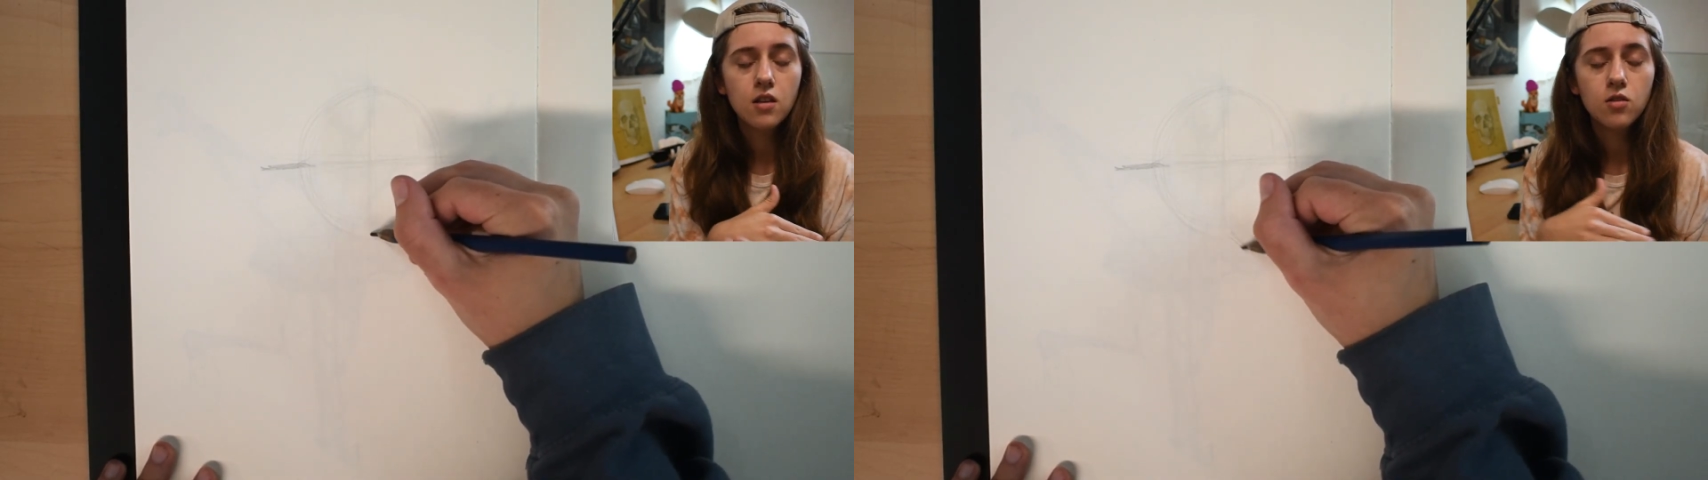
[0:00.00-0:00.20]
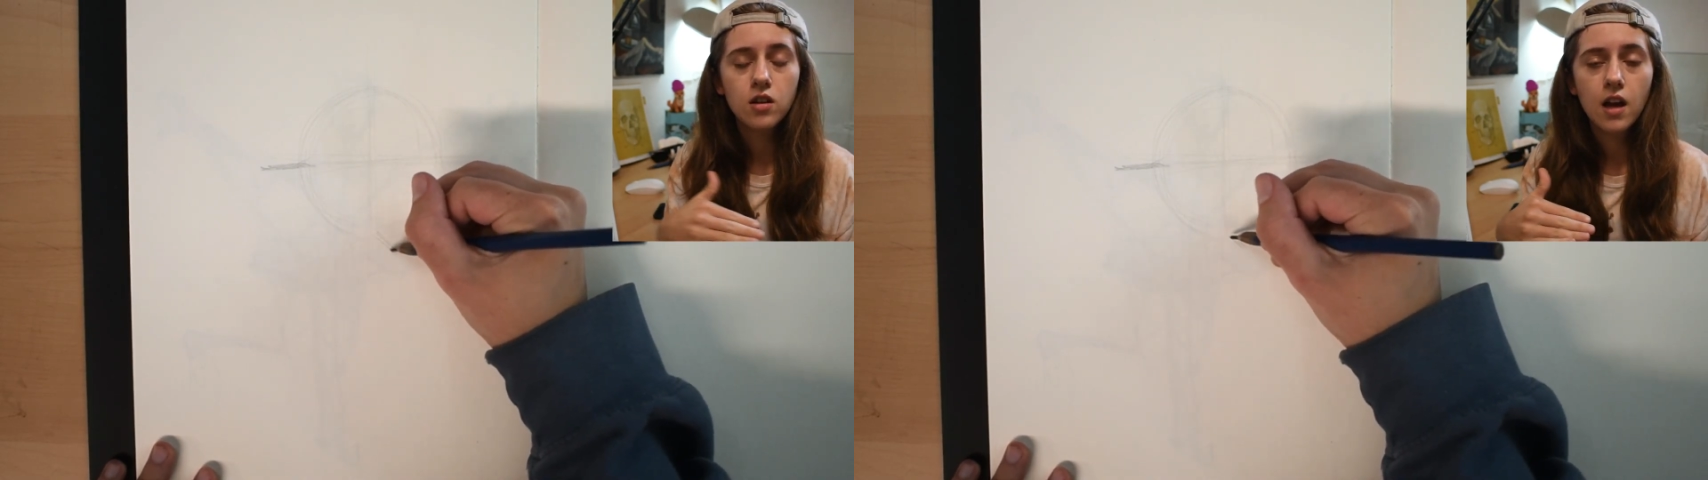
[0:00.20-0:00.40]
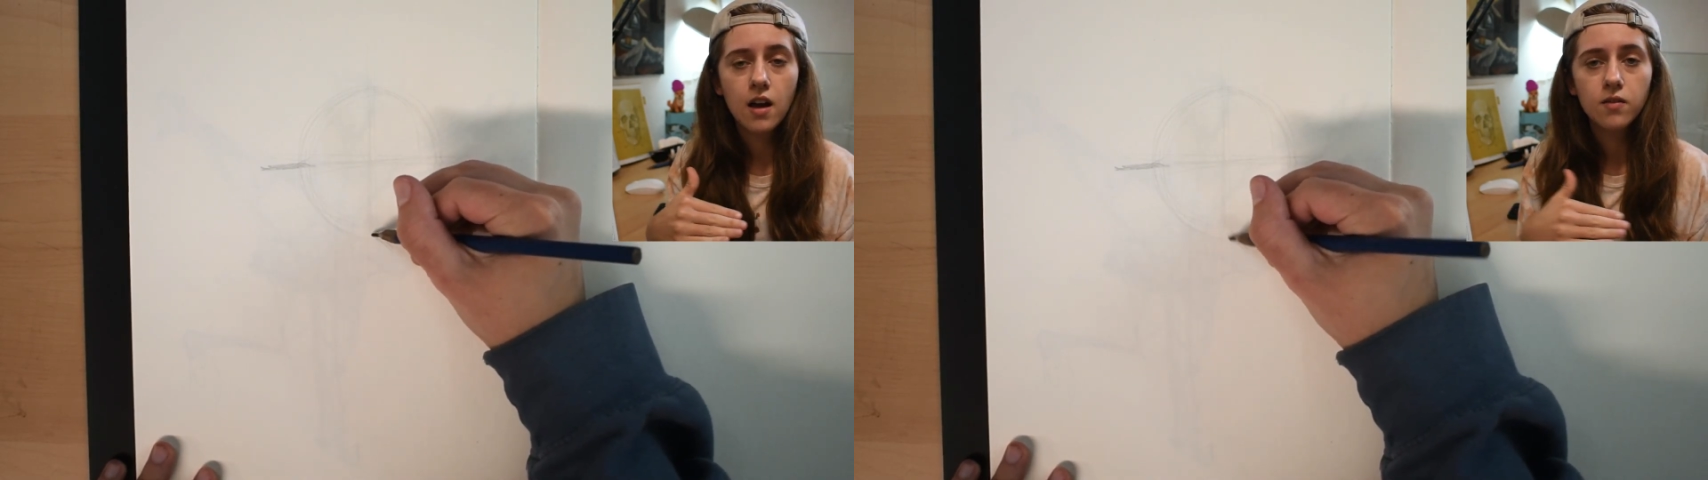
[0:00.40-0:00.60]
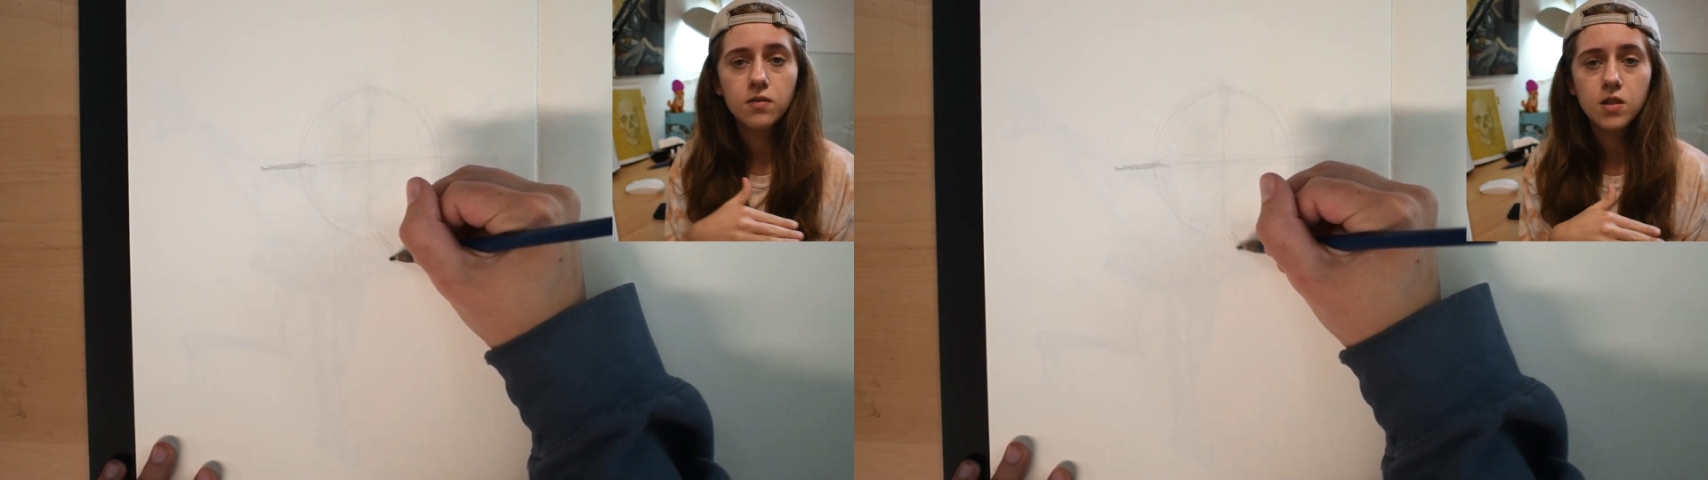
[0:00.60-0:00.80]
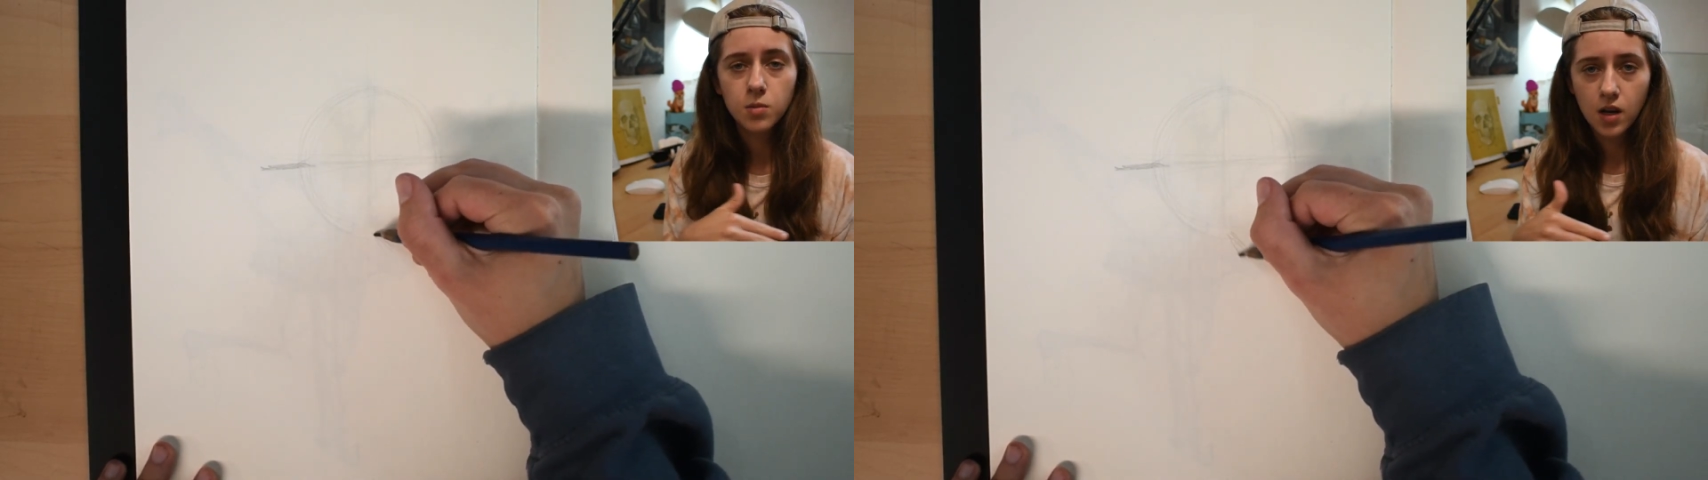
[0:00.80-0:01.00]
you can have
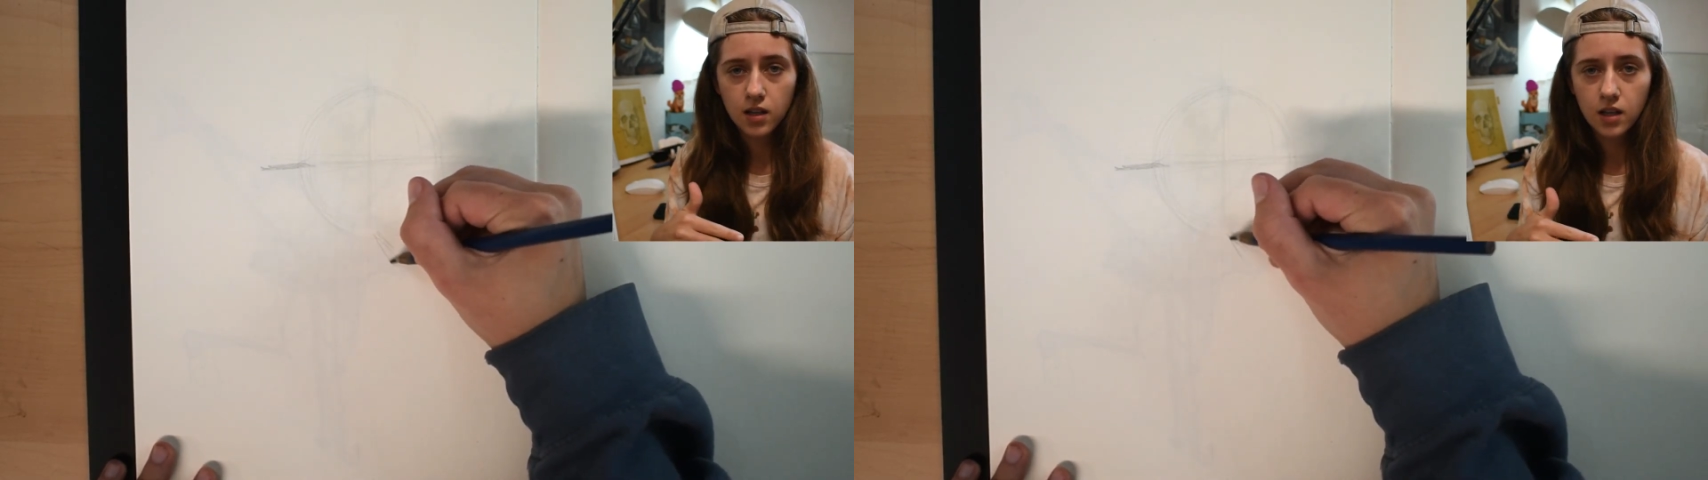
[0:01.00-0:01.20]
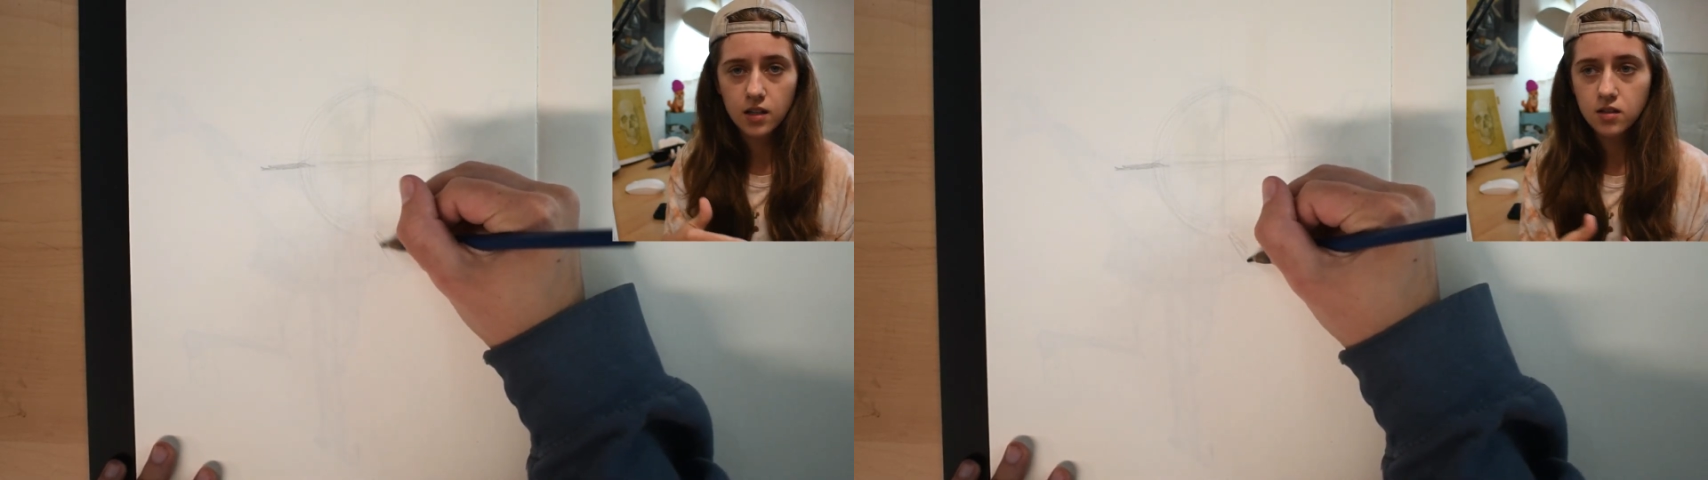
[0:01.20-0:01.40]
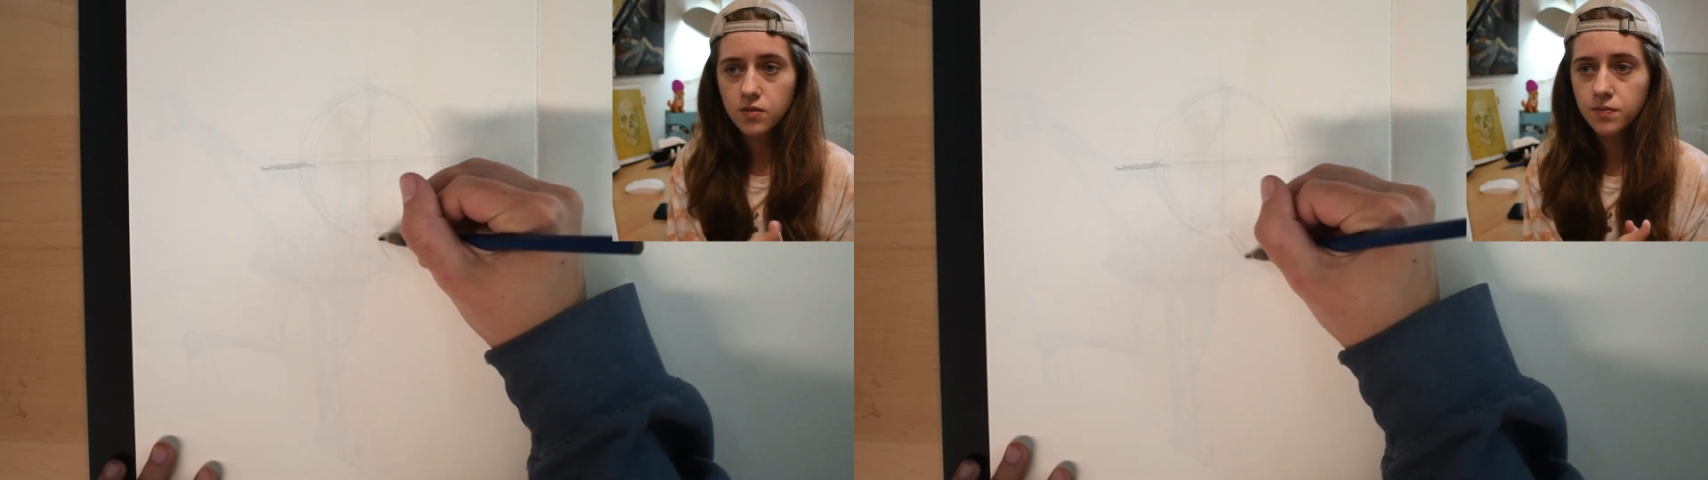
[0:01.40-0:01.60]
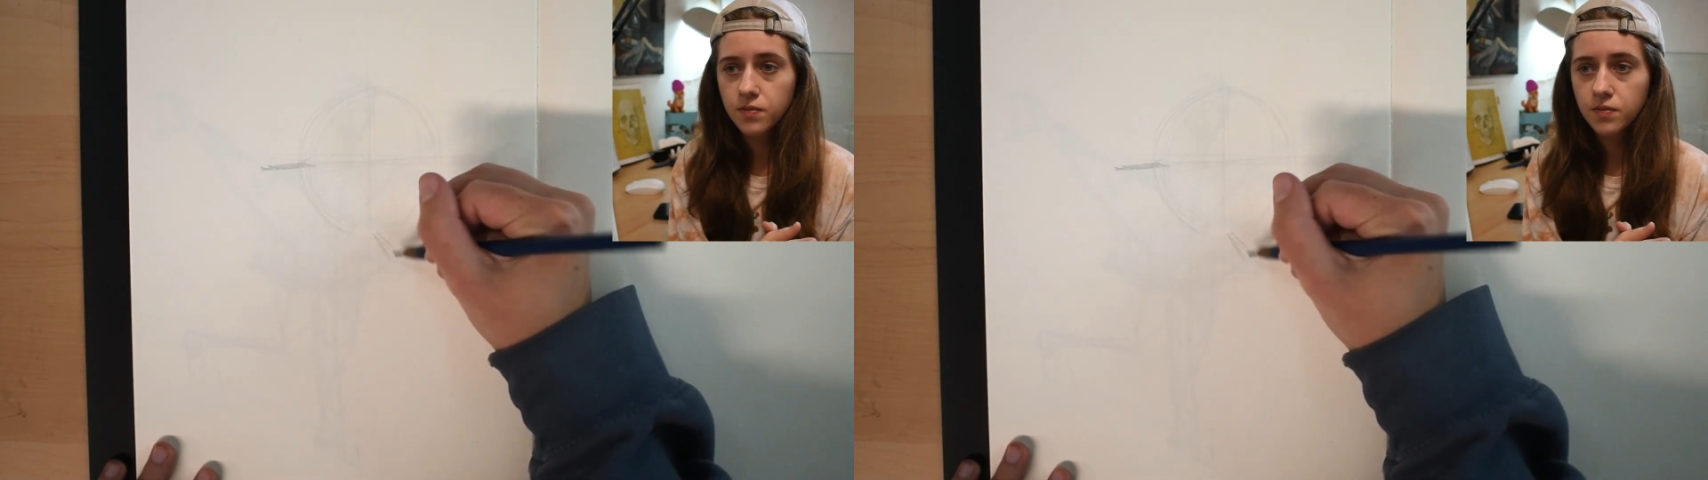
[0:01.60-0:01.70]
some guidelines.